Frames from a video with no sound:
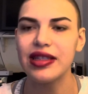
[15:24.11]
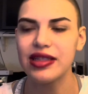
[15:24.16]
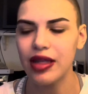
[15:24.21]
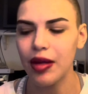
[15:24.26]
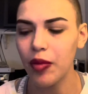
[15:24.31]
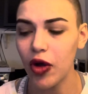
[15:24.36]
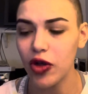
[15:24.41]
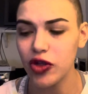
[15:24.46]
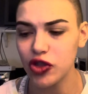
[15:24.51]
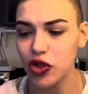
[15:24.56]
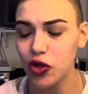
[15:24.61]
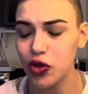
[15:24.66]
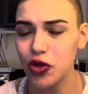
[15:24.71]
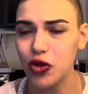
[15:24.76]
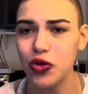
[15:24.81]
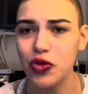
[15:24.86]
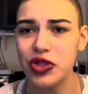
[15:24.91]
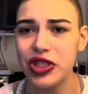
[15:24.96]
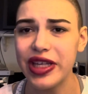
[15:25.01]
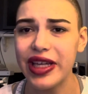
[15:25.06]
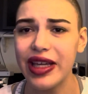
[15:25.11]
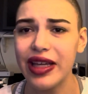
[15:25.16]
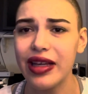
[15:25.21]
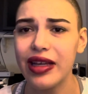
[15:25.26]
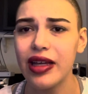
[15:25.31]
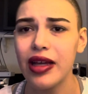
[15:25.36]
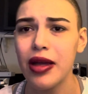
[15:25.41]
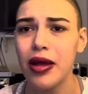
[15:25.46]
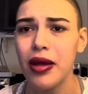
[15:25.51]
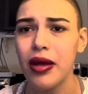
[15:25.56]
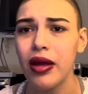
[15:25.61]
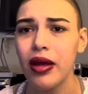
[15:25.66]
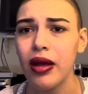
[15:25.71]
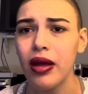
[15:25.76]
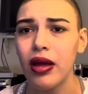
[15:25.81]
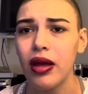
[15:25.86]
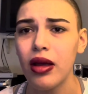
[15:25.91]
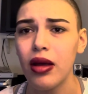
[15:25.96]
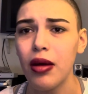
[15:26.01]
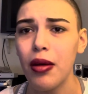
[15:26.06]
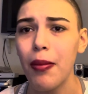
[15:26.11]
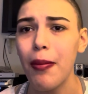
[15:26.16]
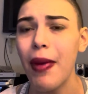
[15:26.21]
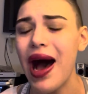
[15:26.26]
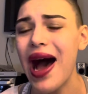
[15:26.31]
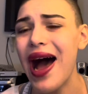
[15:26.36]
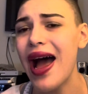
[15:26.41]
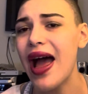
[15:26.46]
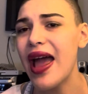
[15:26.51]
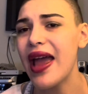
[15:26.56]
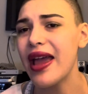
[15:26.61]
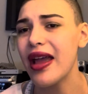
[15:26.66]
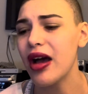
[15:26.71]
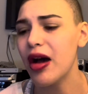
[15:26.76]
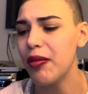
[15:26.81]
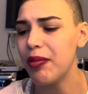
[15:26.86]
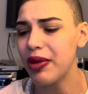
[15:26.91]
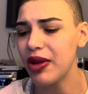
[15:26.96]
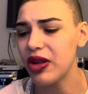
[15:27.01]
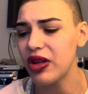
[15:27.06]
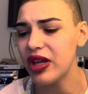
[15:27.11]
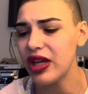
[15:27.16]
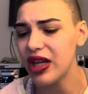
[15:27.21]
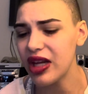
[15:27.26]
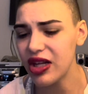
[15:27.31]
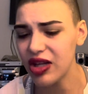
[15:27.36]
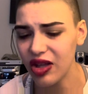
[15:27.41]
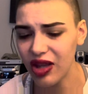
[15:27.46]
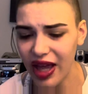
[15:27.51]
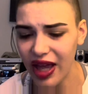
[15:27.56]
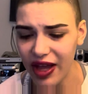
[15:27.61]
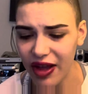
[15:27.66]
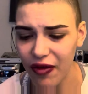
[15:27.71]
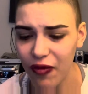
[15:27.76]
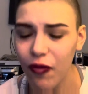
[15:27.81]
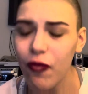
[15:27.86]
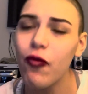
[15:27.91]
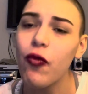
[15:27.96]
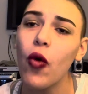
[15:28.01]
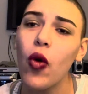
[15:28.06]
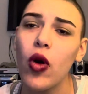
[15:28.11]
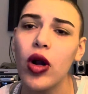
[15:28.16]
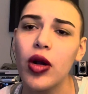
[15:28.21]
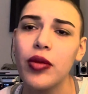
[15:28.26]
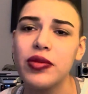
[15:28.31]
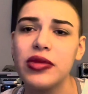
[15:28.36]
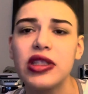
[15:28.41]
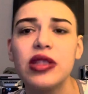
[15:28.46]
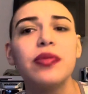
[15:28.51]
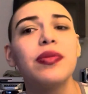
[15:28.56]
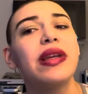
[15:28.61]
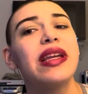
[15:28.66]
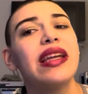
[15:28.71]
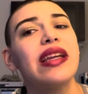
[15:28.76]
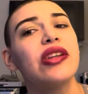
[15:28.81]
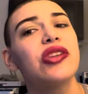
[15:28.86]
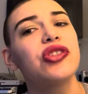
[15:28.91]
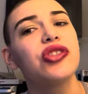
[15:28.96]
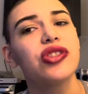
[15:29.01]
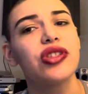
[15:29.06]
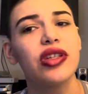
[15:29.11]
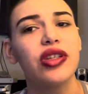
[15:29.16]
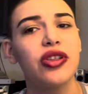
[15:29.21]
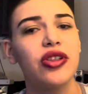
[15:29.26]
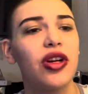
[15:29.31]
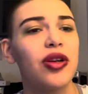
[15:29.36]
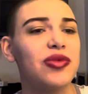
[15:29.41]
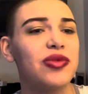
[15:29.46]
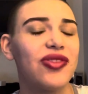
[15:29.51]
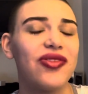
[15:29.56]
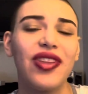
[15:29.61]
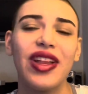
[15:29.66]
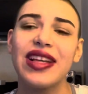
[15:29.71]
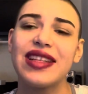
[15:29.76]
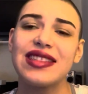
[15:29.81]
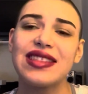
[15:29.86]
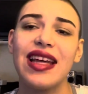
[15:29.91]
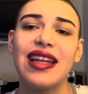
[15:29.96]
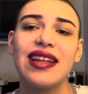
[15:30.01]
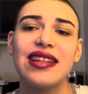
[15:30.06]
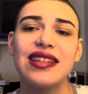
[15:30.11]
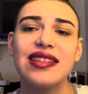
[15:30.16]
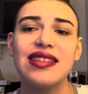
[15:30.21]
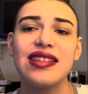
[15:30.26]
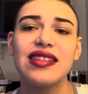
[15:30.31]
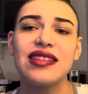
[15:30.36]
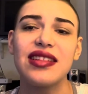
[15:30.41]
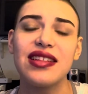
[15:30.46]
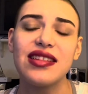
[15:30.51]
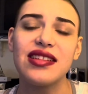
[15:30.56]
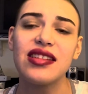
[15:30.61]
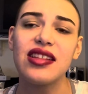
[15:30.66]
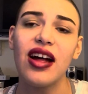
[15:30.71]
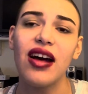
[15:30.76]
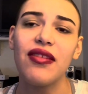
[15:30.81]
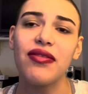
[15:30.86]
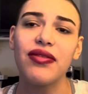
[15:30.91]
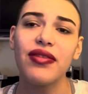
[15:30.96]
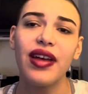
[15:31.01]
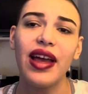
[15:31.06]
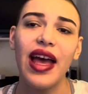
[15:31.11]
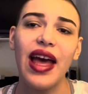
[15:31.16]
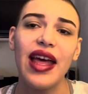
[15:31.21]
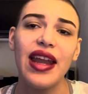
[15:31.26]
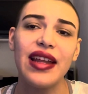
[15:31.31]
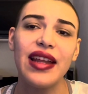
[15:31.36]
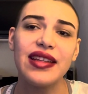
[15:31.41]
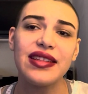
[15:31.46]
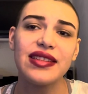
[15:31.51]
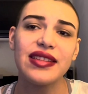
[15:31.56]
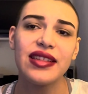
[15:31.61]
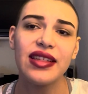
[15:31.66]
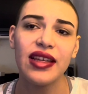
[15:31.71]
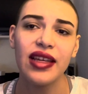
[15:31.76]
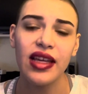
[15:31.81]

I'm also losing my ability to, like, form speech in terms of, like, sentences and stuff. And it's